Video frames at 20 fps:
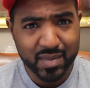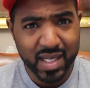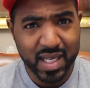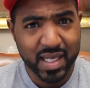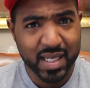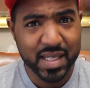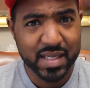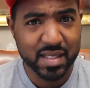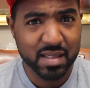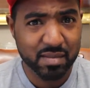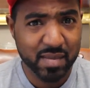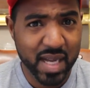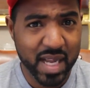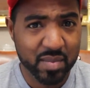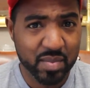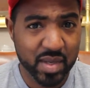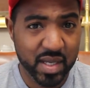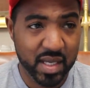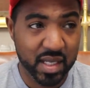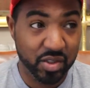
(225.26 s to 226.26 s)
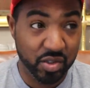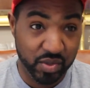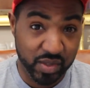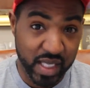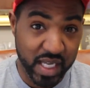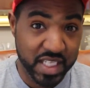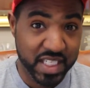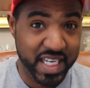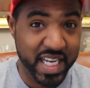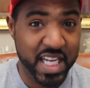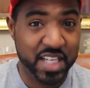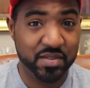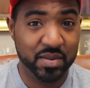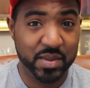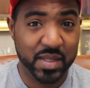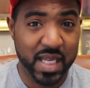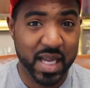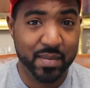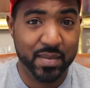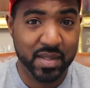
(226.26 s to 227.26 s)
at least in my opinion. Do they change
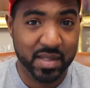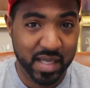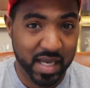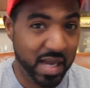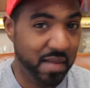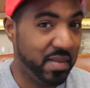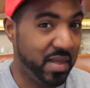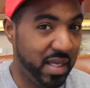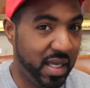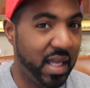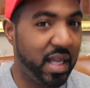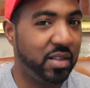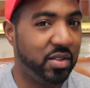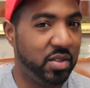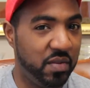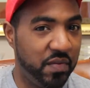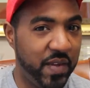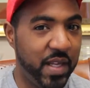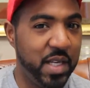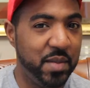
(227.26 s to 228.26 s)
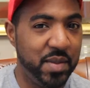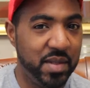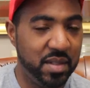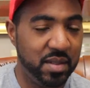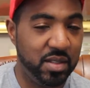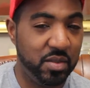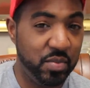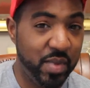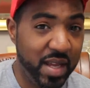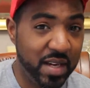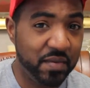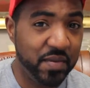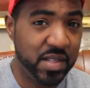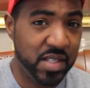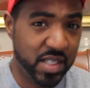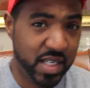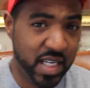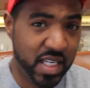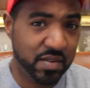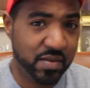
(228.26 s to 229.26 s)
from time to time? Yeah. Do
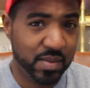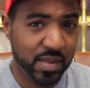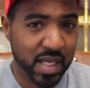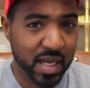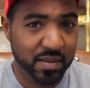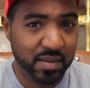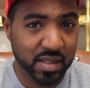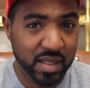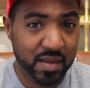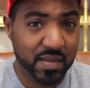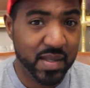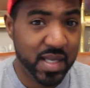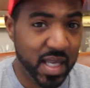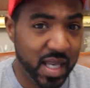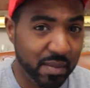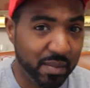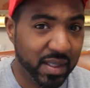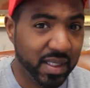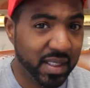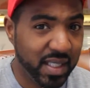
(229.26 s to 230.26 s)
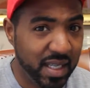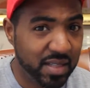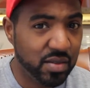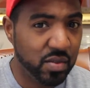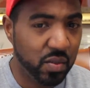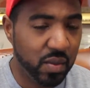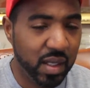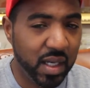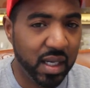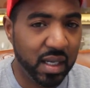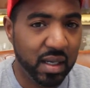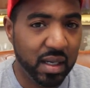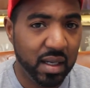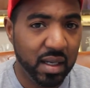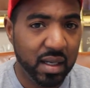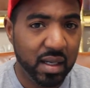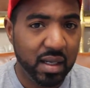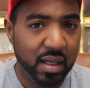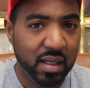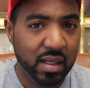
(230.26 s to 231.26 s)
benefits change from time to time? Yeah. But guess what?
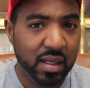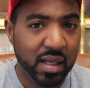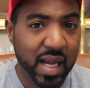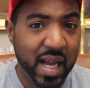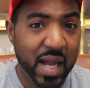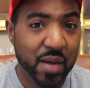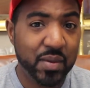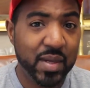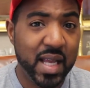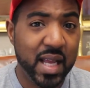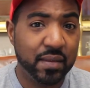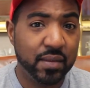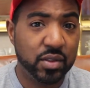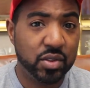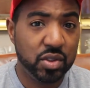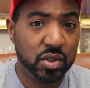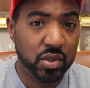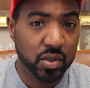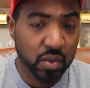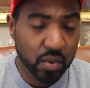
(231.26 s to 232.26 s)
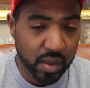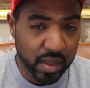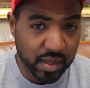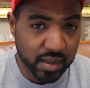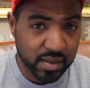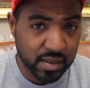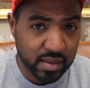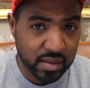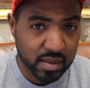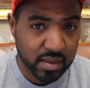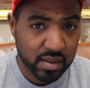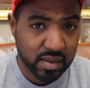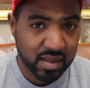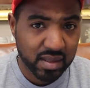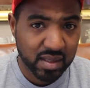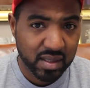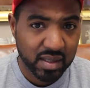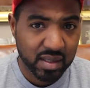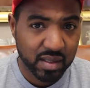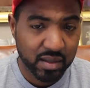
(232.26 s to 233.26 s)
I would have a choice.
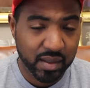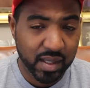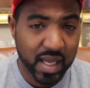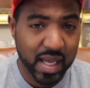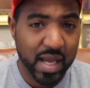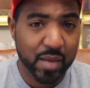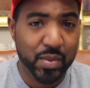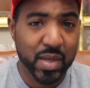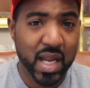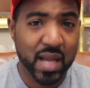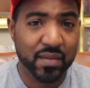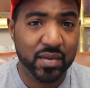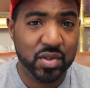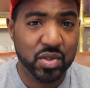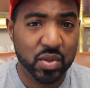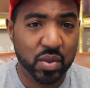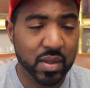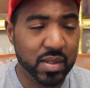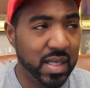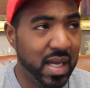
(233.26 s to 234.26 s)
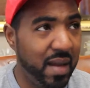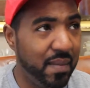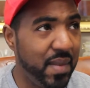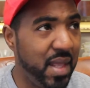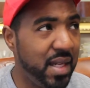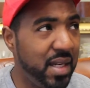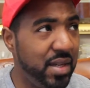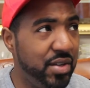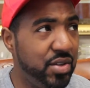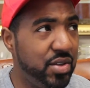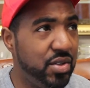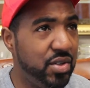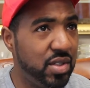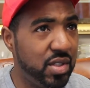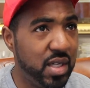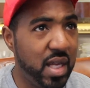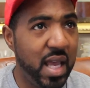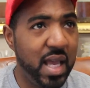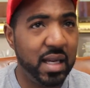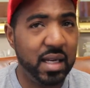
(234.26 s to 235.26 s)
Okay, I would have a choice. I'm not
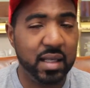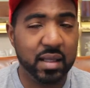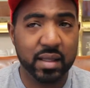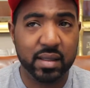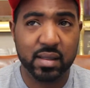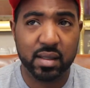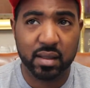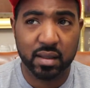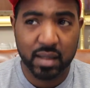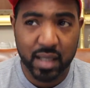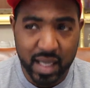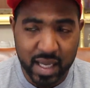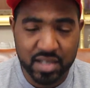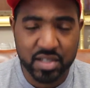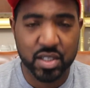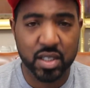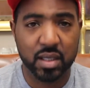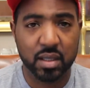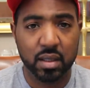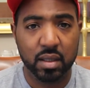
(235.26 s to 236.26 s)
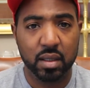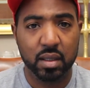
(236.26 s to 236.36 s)
understanding this logic.